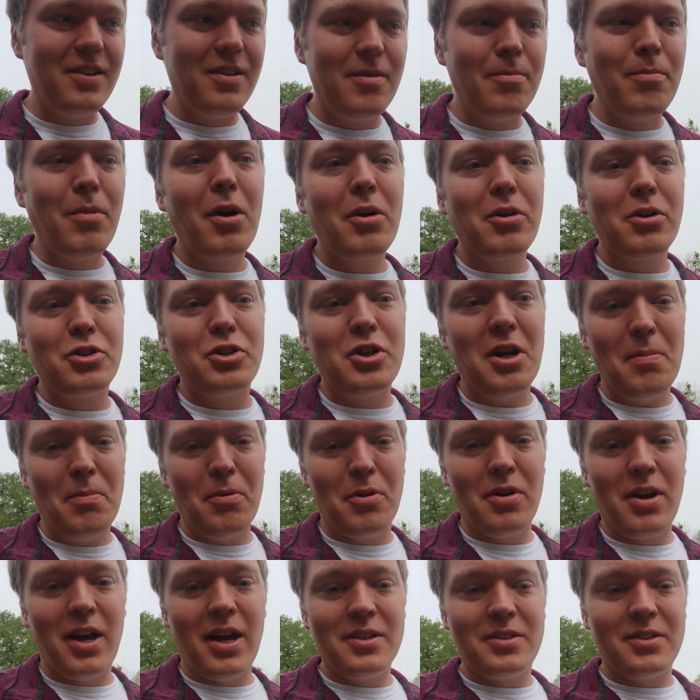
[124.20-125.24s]
Mark
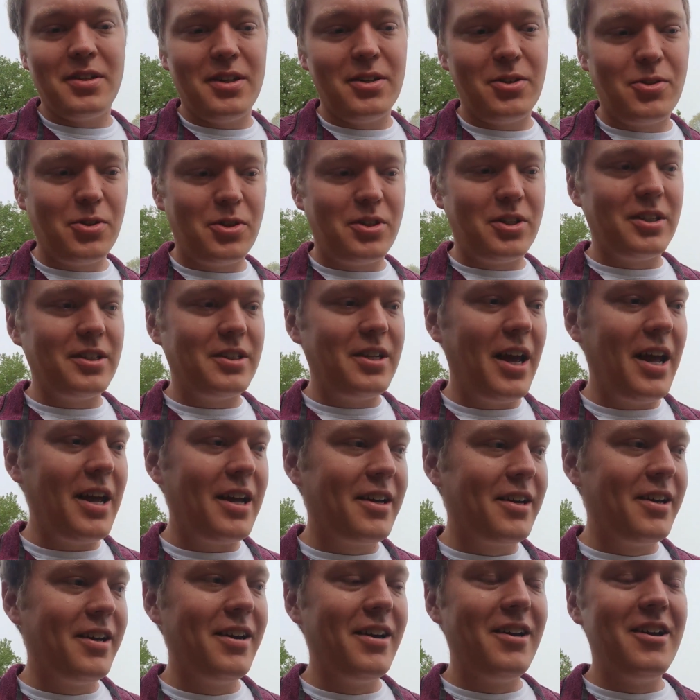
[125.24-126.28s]
Shepard has an interesting
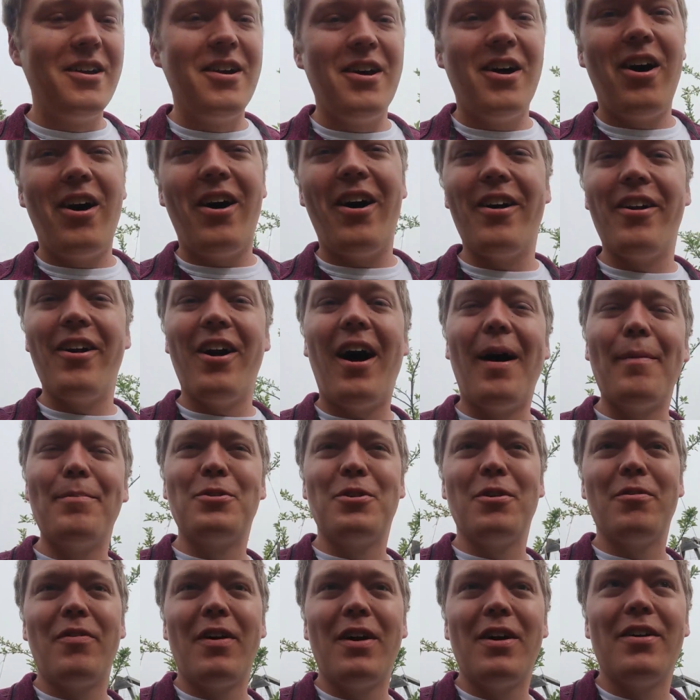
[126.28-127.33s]
take on
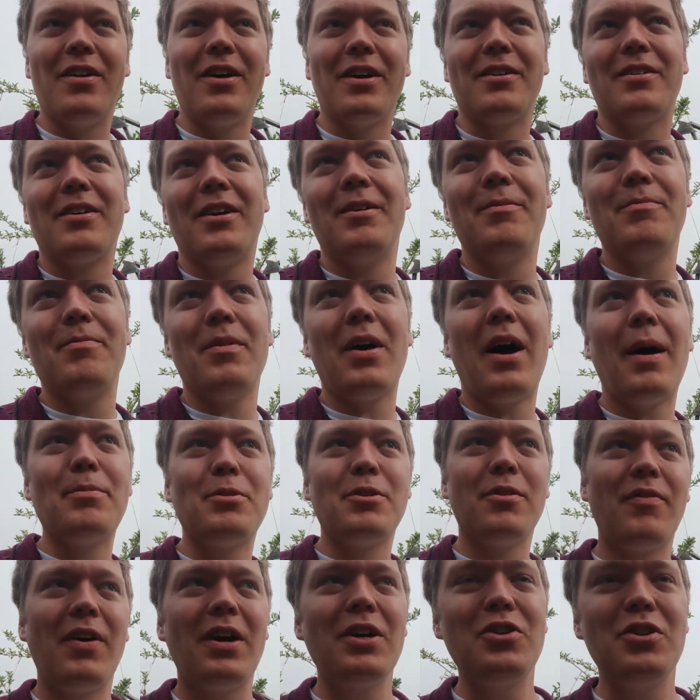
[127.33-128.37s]

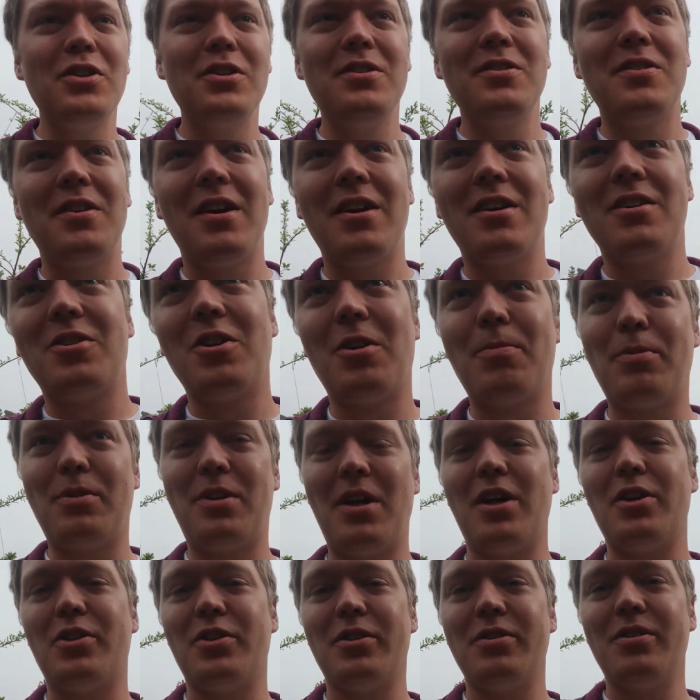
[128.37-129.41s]
observations and
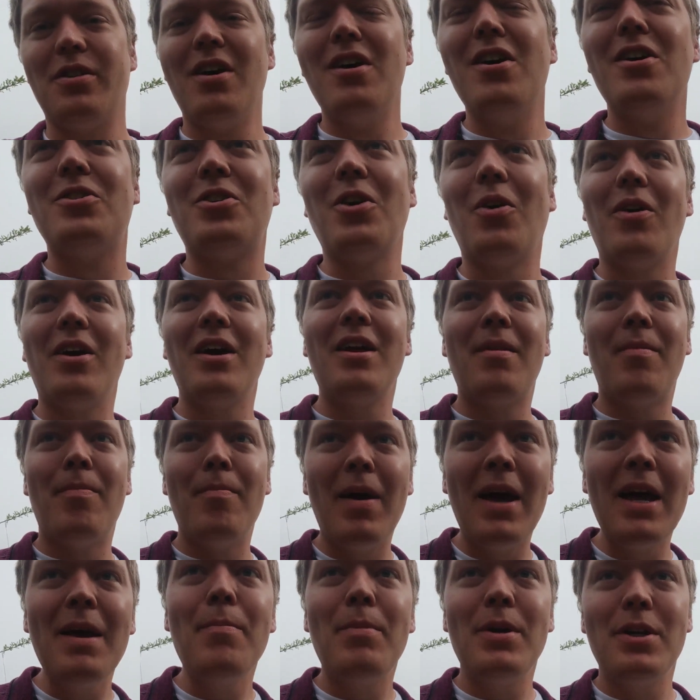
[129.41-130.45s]
interpretation. So it
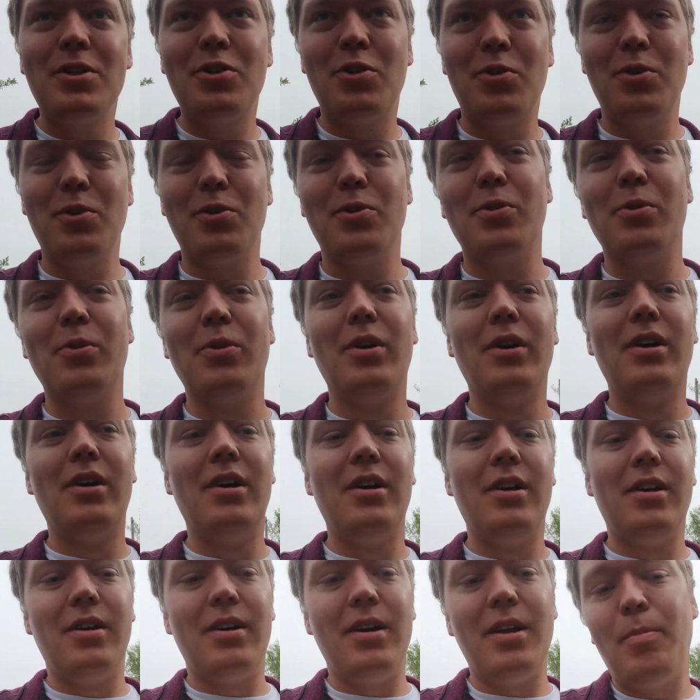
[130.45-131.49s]
may be true,
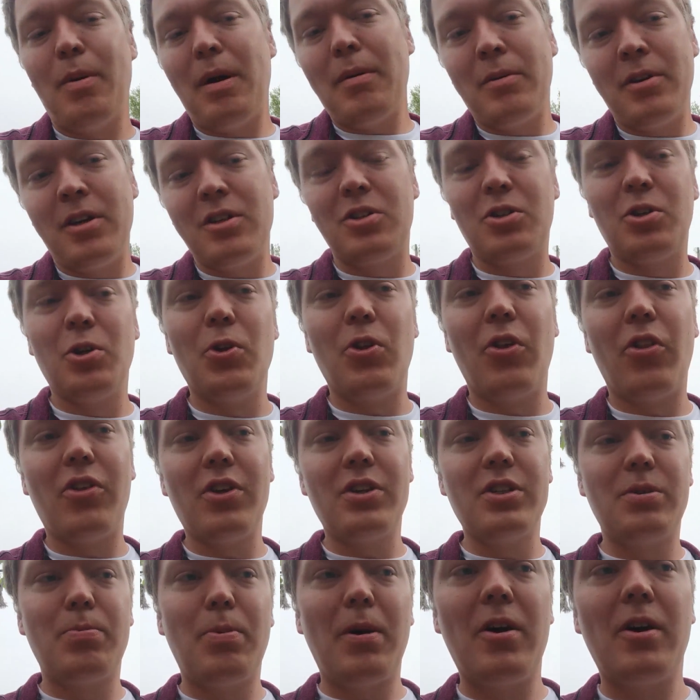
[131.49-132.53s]
and probably is true, that the
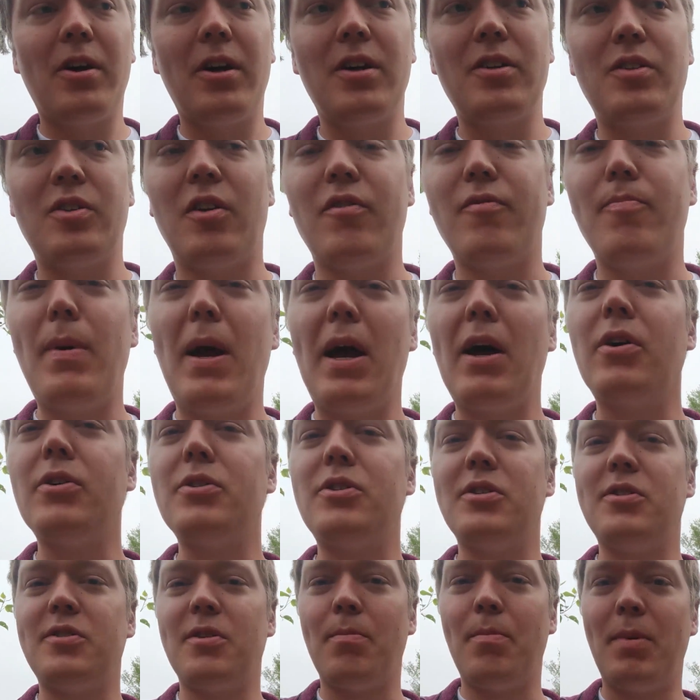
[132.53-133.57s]
asparagus of
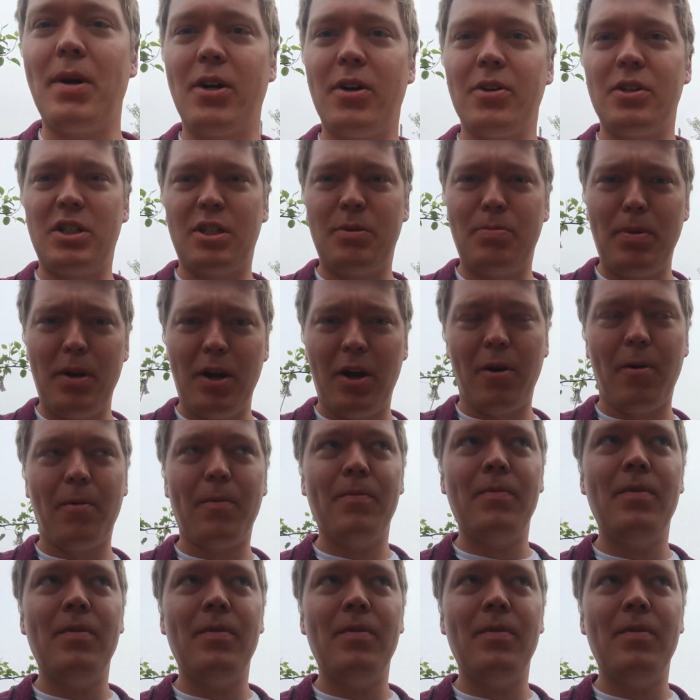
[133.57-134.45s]
males is a bigger spear.